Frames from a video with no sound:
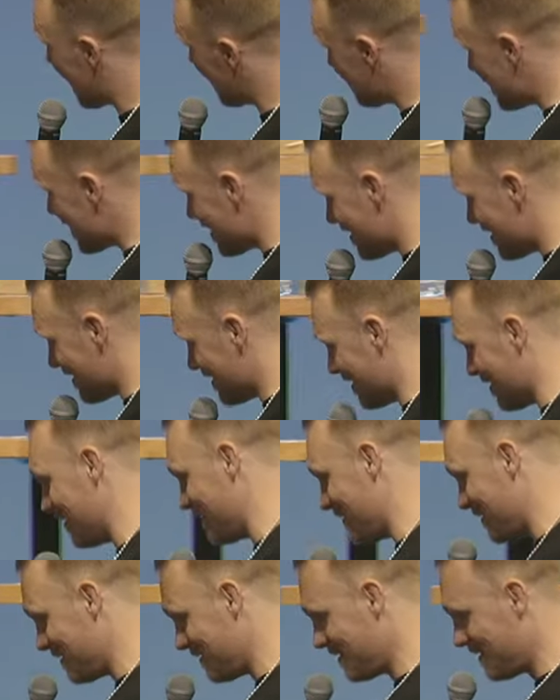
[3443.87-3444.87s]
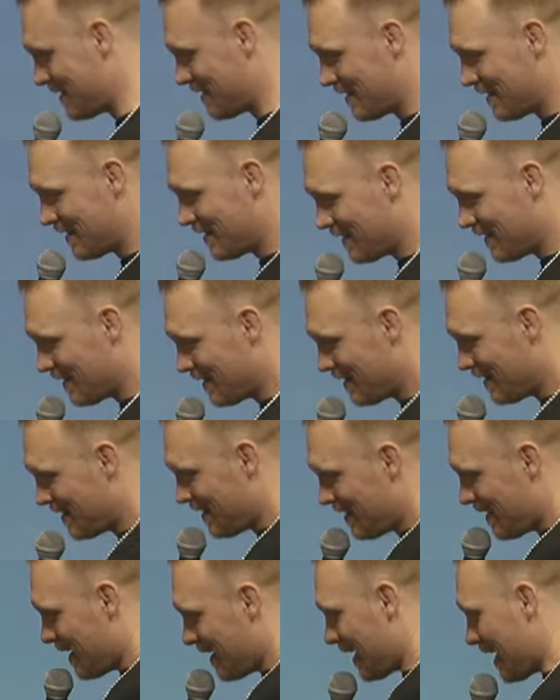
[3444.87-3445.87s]
Amen.
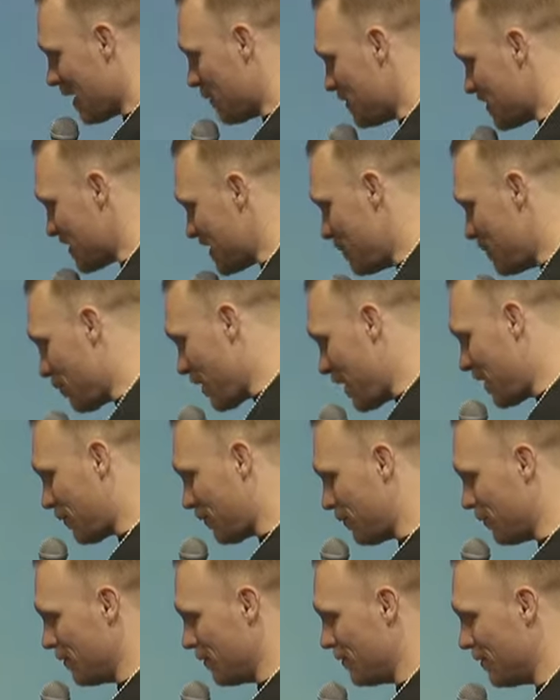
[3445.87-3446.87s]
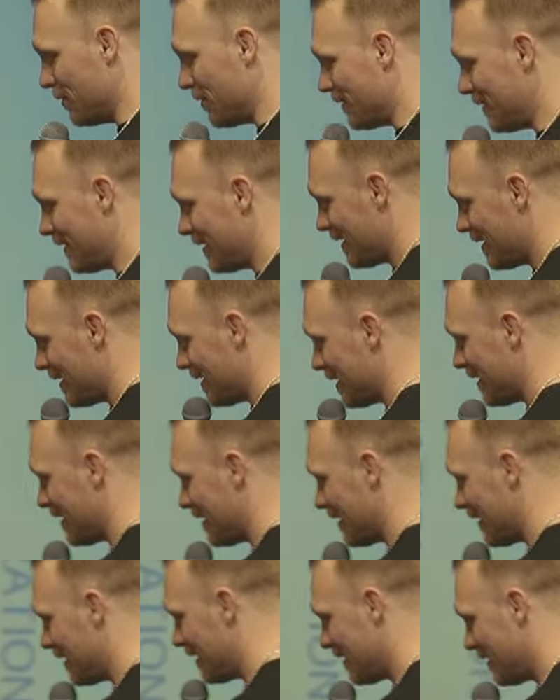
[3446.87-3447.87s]
Amen. Can we see breakthrough?
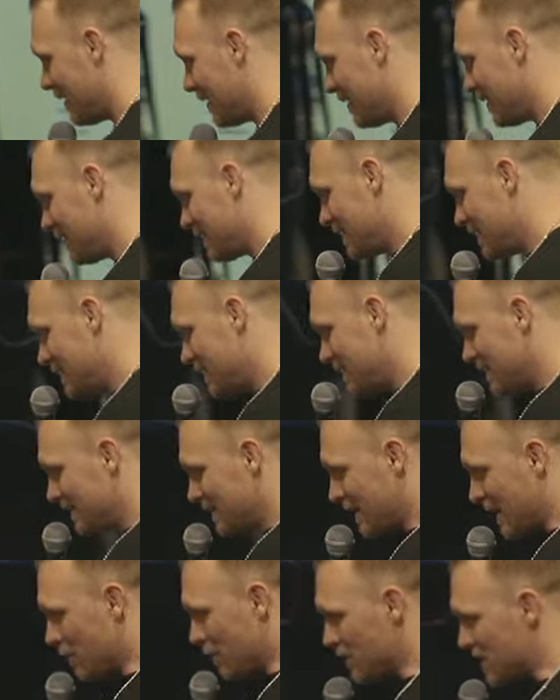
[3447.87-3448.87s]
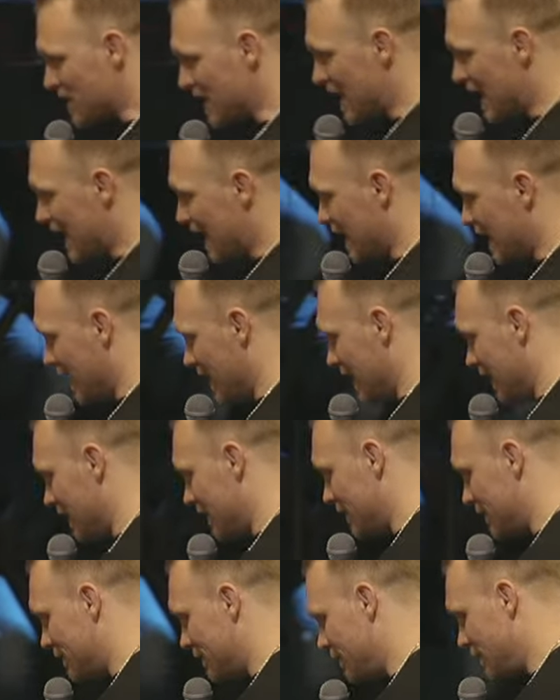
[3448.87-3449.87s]
Amen. Can we see
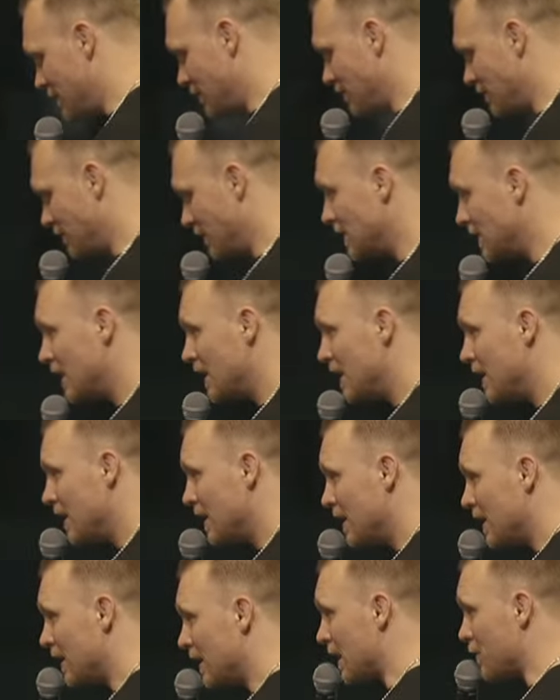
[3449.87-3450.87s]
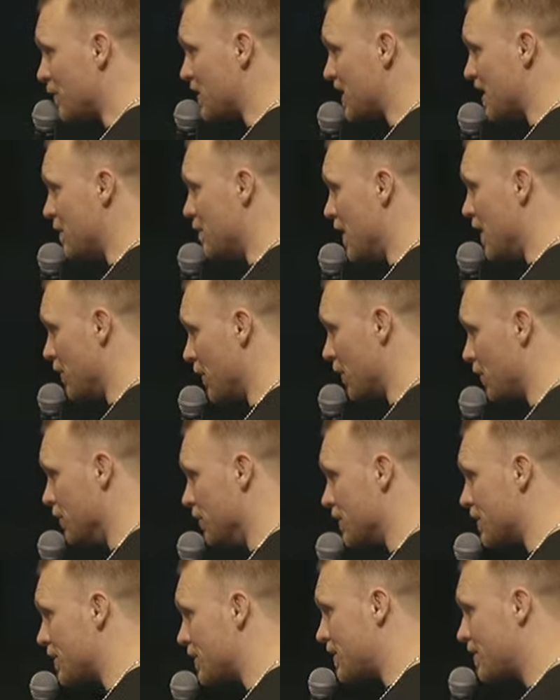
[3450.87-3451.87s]
healing? Amen. Can we see
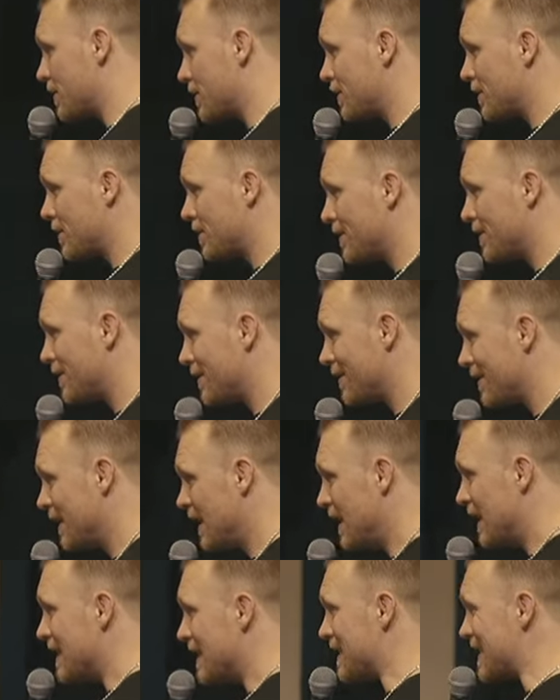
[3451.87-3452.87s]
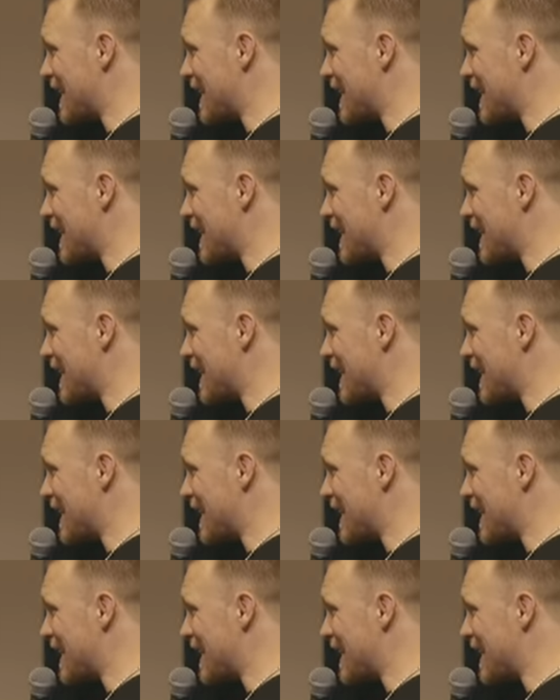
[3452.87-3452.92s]
miracles? Amen.